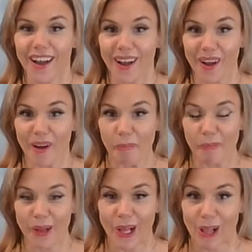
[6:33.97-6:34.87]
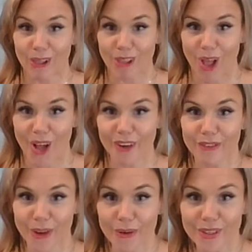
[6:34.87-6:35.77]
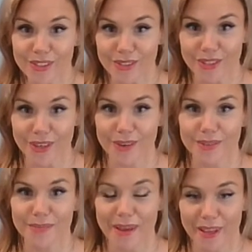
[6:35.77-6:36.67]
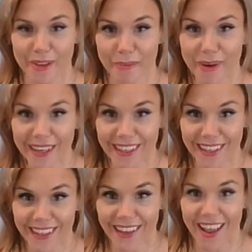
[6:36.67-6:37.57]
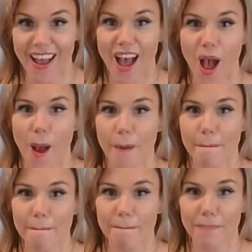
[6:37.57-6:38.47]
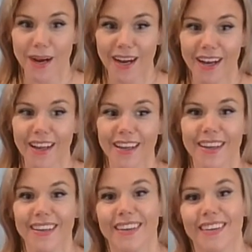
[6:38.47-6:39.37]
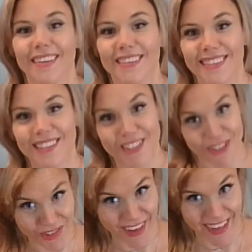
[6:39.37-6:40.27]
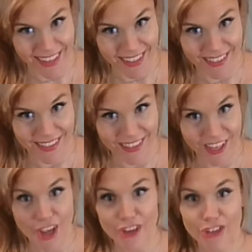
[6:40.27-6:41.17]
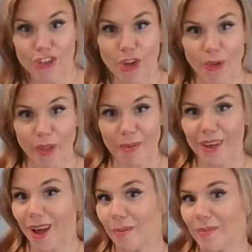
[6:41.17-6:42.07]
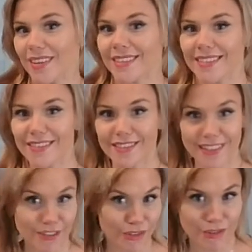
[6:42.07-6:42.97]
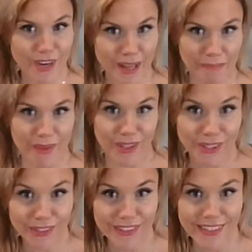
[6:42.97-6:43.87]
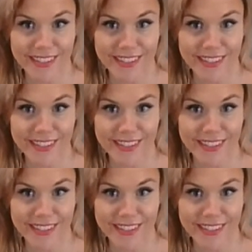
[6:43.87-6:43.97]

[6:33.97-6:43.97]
A lot of yoga studios make their money by teacher trainings. So they become these teacher training mills,